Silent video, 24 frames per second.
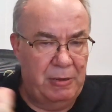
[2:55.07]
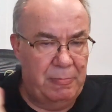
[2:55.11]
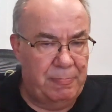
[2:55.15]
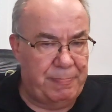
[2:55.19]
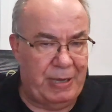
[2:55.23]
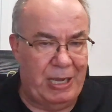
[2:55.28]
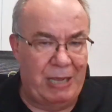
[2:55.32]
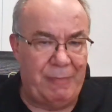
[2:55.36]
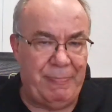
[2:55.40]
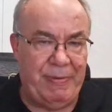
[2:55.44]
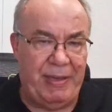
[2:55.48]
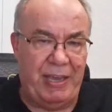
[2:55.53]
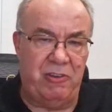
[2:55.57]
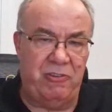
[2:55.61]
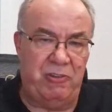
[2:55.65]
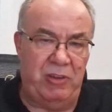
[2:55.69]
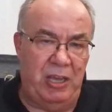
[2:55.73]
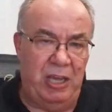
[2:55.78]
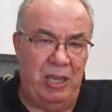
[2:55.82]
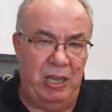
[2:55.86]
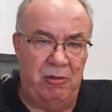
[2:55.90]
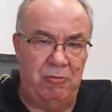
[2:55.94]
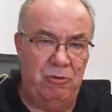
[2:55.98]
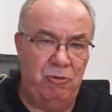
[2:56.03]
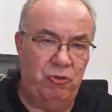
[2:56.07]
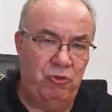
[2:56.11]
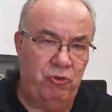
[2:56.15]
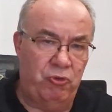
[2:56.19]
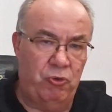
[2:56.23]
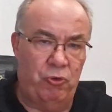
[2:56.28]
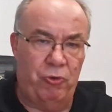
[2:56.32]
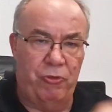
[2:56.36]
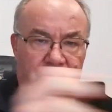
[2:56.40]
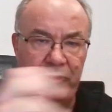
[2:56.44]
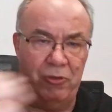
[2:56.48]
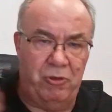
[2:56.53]
pay back 10,
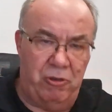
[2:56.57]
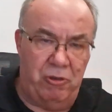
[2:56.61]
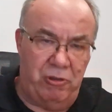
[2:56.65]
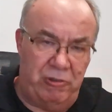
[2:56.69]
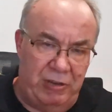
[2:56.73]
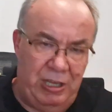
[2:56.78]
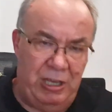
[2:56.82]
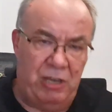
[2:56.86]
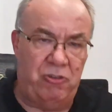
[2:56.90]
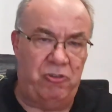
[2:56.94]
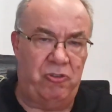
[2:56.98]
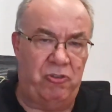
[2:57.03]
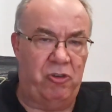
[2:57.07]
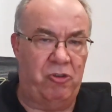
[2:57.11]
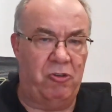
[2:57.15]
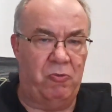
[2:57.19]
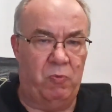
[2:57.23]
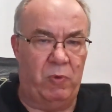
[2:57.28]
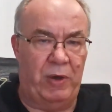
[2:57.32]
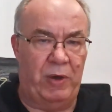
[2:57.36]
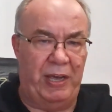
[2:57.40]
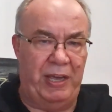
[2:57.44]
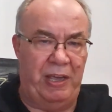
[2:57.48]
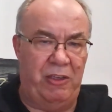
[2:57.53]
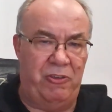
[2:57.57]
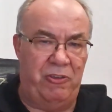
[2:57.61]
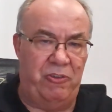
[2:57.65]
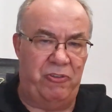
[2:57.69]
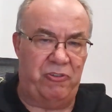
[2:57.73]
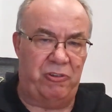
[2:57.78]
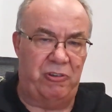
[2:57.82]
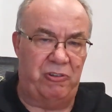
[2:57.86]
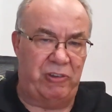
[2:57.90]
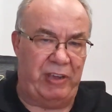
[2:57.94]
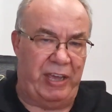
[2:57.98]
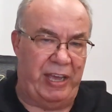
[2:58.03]
draw 30 because you've got wages
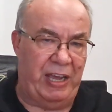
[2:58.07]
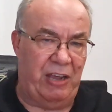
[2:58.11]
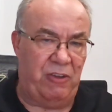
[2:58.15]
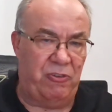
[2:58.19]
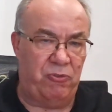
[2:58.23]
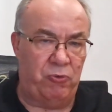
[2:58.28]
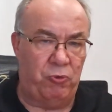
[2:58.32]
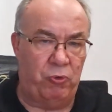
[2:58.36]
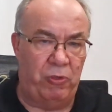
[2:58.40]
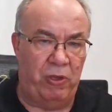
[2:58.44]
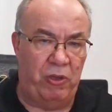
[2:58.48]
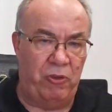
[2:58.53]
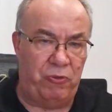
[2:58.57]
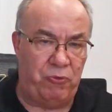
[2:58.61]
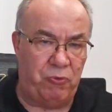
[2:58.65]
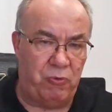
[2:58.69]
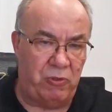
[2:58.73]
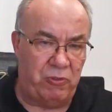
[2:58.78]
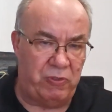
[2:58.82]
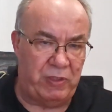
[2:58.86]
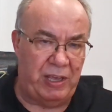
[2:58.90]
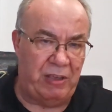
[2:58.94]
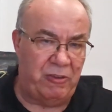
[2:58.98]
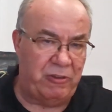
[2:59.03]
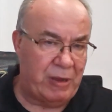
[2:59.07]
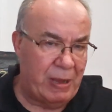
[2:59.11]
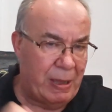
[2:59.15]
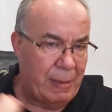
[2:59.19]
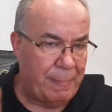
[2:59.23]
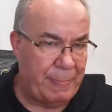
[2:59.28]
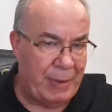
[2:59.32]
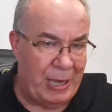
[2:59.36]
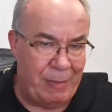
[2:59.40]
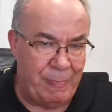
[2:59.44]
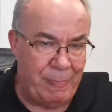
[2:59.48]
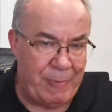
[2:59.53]
and tax and all those sort of things,
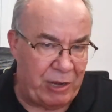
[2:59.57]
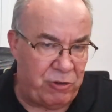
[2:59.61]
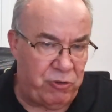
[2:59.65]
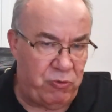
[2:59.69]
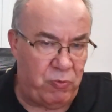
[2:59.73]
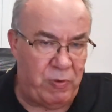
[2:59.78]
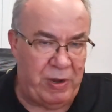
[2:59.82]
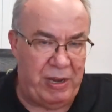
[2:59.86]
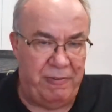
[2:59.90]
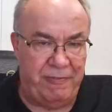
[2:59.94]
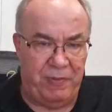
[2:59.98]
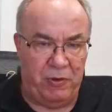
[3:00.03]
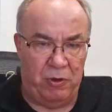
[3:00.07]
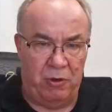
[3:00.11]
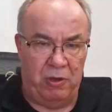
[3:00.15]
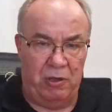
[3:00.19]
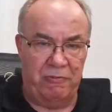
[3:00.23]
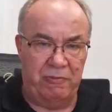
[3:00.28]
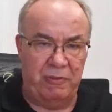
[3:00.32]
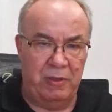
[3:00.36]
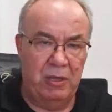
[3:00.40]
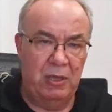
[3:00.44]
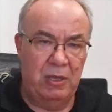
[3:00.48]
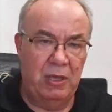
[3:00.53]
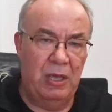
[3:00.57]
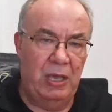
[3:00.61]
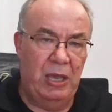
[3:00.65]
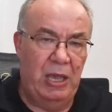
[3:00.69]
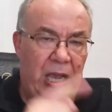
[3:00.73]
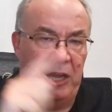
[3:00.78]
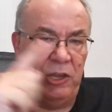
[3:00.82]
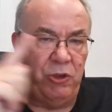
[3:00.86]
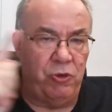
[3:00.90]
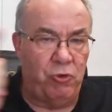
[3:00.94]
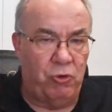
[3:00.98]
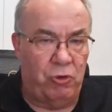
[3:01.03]
pay back 25. And you're